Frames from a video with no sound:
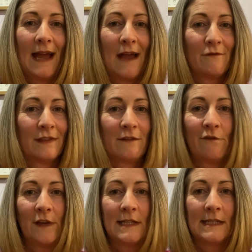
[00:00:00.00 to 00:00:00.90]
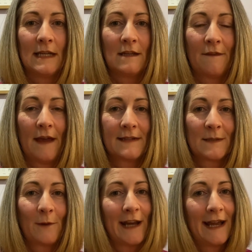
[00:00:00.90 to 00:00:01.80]
Everything fitted, and
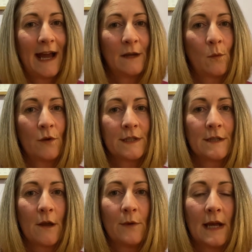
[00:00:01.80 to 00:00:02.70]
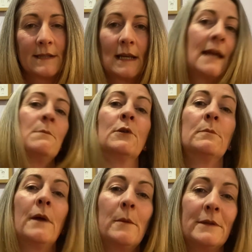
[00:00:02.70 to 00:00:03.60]
that's when I had what's known as a light
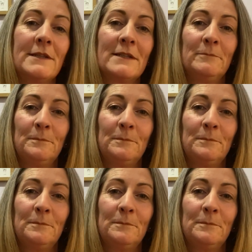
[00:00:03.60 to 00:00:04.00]
bulb moment.